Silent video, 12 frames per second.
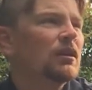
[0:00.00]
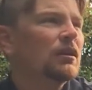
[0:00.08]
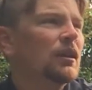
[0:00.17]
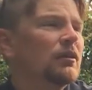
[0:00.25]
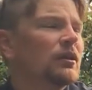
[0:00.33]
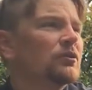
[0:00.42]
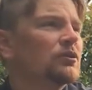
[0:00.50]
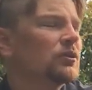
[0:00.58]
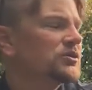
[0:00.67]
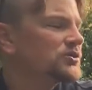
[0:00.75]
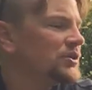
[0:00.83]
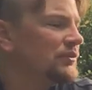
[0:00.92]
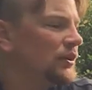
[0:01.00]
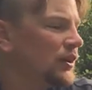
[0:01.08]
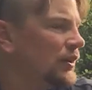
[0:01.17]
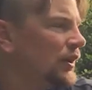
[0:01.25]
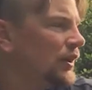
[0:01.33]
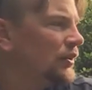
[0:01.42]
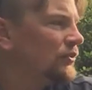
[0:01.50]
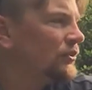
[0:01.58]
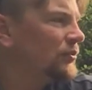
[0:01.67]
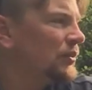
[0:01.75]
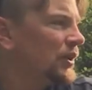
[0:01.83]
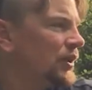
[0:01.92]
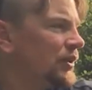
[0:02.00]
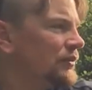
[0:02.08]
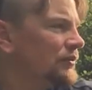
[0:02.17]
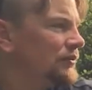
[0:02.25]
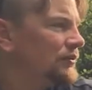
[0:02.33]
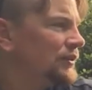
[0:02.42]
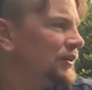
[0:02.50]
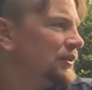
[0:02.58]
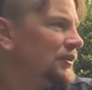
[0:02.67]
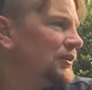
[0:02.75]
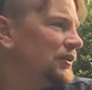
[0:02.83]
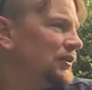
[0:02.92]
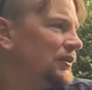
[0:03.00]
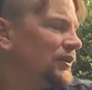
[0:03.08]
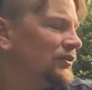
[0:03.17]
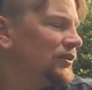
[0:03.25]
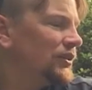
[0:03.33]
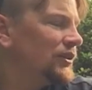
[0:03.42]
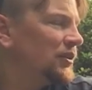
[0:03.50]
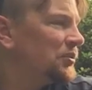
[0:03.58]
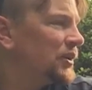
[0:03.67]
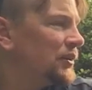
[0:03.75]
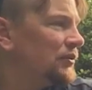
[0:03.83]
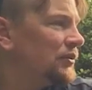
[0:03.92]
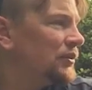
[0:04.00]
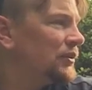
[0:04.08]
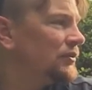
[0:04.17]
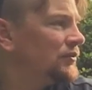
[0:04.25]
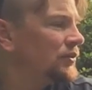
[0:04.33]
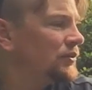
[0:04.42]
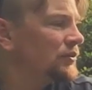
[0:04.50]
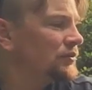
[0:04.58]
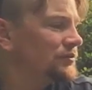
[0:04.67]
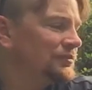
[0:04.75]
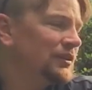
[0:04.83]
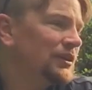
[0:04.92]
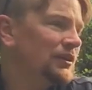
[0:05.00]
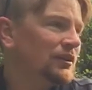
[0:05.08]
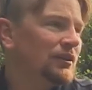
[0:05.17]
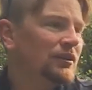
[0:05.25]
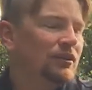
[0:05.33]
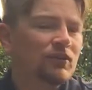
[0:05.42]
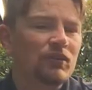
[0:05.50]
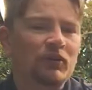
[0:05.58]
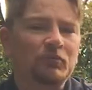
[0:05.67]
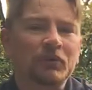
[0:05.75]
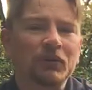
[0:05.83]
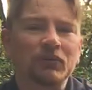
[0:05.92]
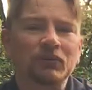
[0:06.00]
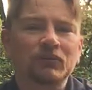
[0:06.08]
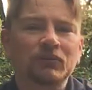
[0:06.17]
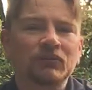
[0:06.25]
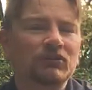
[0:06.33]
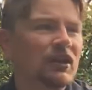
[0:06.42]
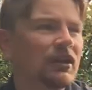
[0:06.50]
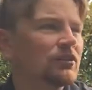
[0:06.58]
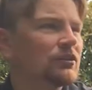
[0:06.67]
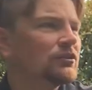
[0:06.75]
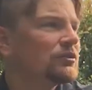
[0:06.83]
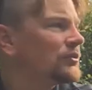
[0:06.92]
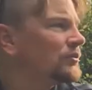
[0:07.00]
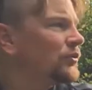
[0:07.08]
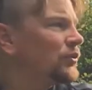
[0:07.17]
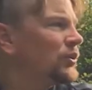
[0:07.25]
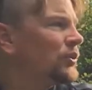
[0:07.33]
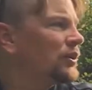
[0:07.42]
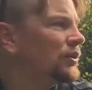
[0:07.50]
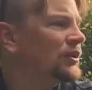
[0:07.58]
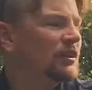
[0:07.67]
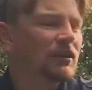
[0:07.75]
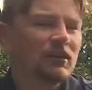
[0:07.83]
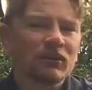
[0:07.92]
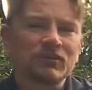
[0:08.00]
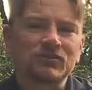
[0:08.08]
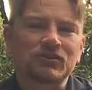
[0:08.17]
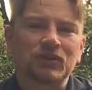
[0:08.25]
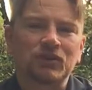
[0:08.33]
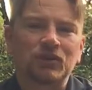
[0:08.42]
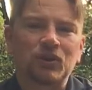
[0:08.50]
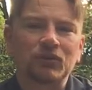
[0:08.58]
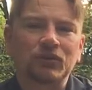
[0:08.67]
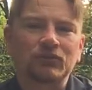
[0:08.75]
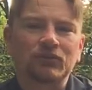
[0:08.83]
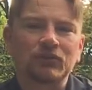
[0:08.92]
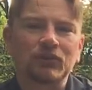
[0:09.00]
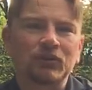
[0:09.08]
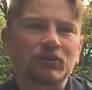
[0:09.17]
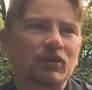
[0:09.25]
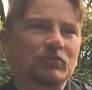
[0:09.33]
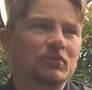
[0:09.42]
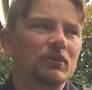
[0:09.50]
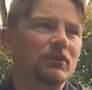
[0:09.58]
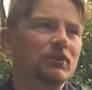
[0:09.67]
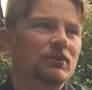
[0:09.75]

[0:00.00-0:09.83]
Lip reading: I think it was only $7.99 a 6-pack. That's not that bad, really. For craft beer standards. We want to consider Kona still a craft beer.